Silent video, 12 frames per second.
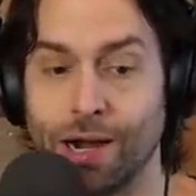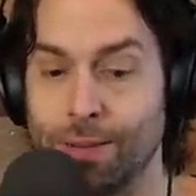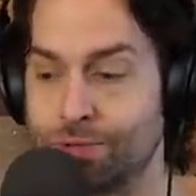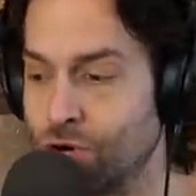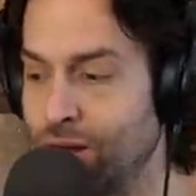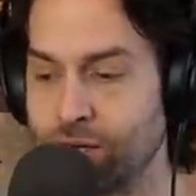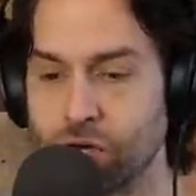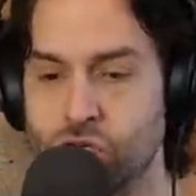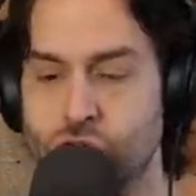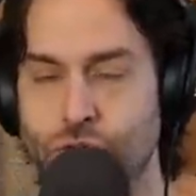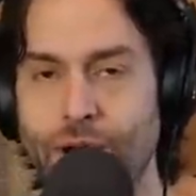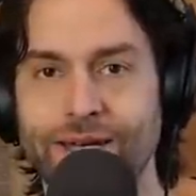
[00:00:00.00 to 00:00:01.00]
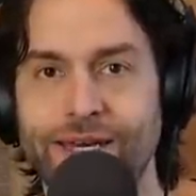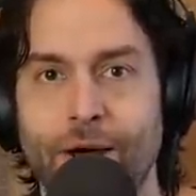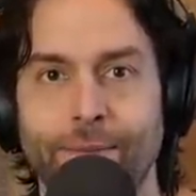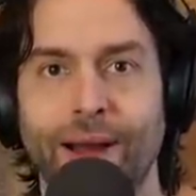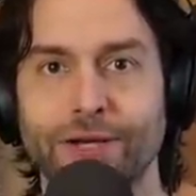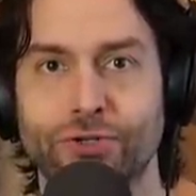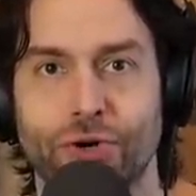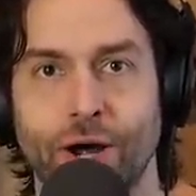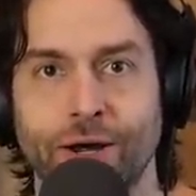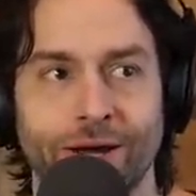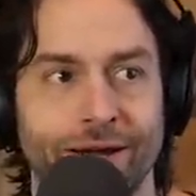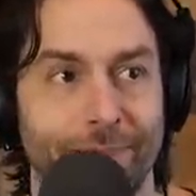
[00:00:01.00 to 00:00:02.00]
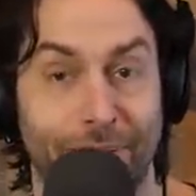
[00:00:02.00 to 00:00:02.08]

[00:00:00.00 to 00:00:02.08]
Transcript: I'm trying to shred down my trunk,